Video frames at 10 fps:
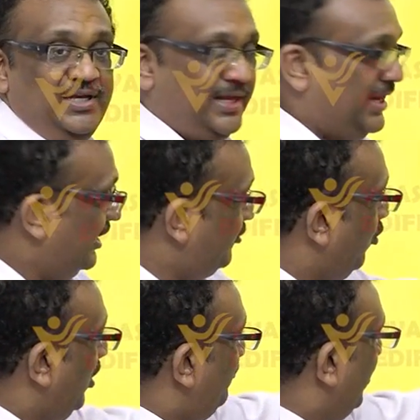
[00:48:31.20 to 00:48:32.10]
an
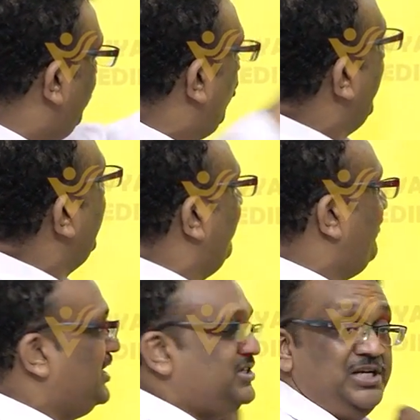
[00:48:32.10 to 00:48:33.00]
electron withdrawing
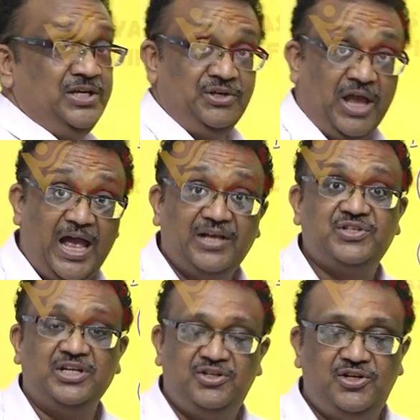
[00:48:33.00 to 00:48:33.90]
effect. Yes,
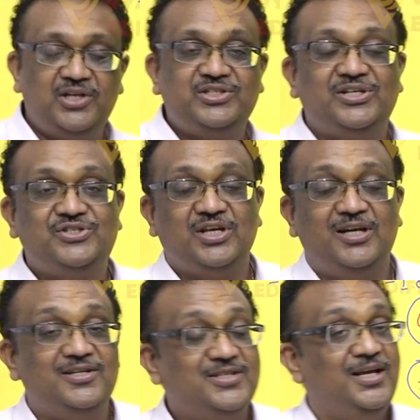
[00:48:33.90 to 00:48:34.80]
it does
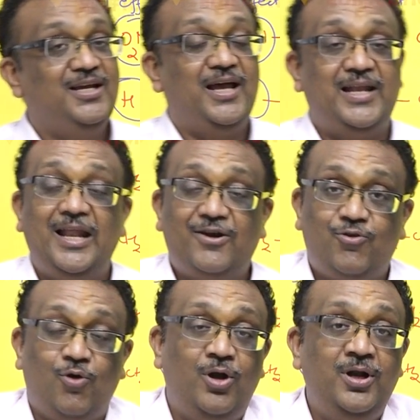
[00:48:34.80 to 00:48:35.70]
exert an
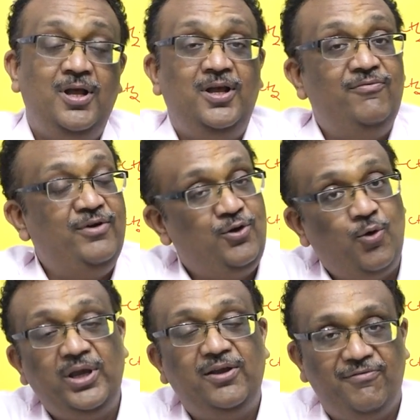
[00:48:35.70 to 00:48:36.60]
electron
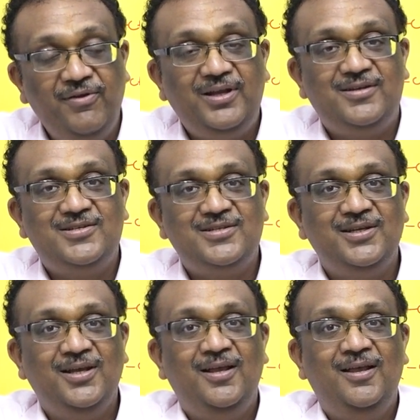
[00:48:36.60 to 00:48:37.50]
withdrawing effect.
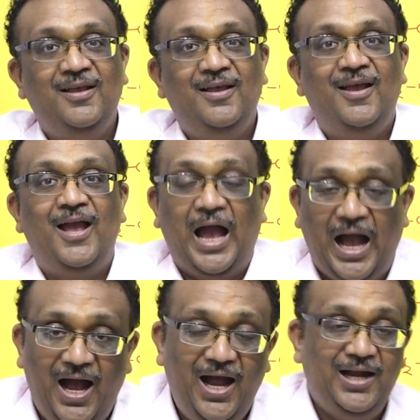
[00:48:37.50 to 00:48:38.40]

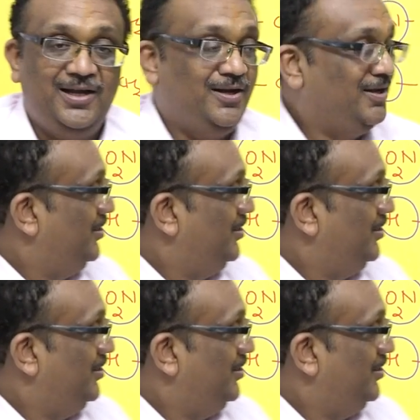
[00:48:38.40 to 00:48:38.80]
And